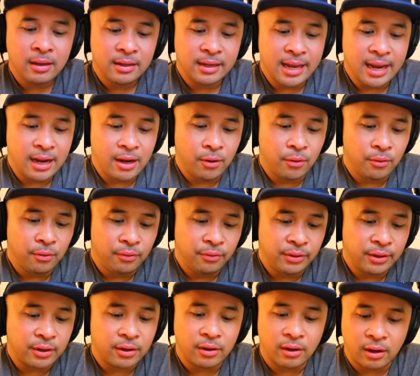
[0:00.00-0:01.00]
Now,
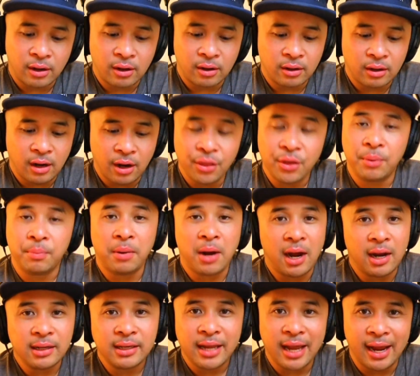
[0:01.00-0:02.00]
there are other
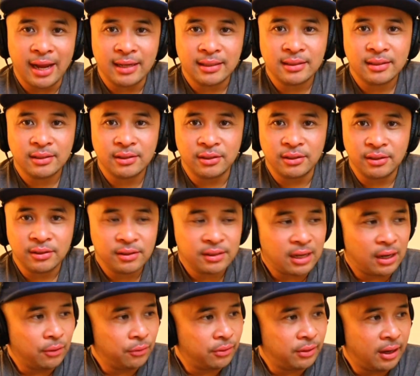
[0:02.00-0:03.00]
podcasters
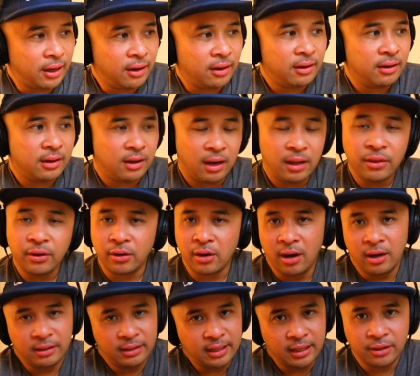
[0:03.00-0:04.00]
out there and other
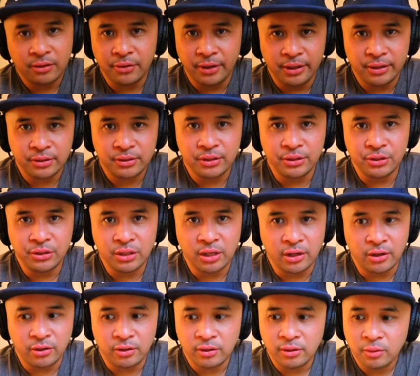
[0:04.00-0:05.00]
content creators in
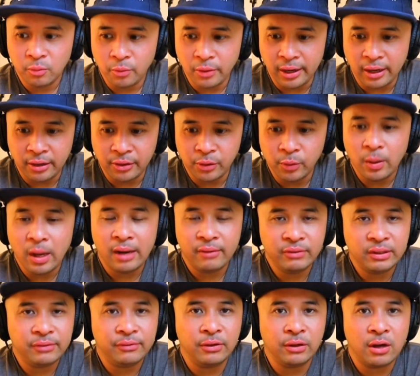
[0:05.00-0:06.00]
general where you
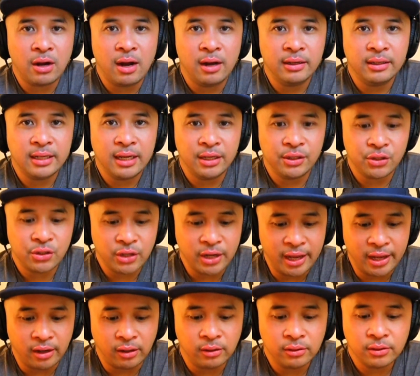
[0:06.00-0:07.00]
have different content
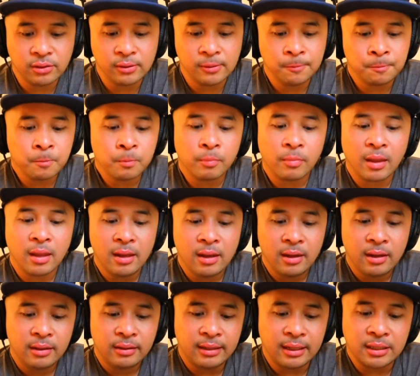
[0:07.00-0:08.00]
channels
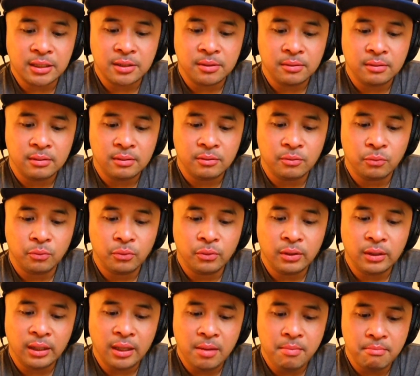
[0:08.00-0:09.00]
that's
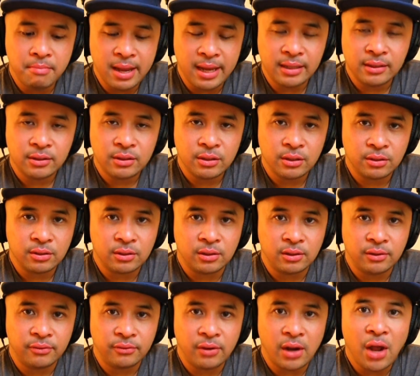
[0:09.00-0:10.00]
really meant to
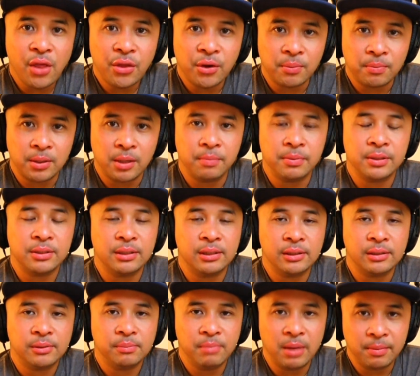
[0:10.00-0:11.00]
serve other
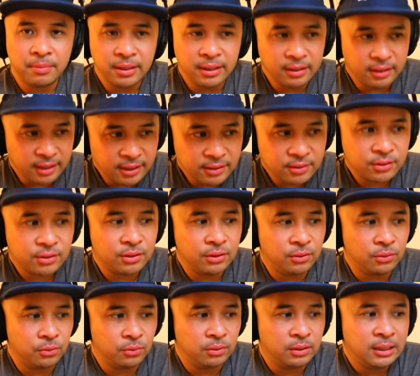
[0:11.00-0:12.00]
purposes. Maybe it is
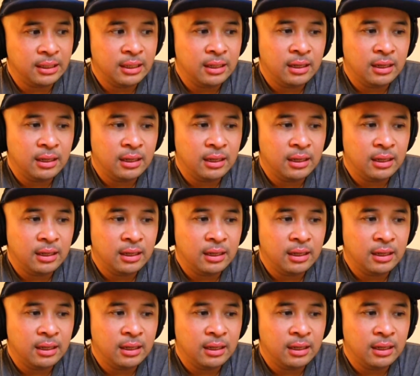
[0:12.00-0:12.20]
to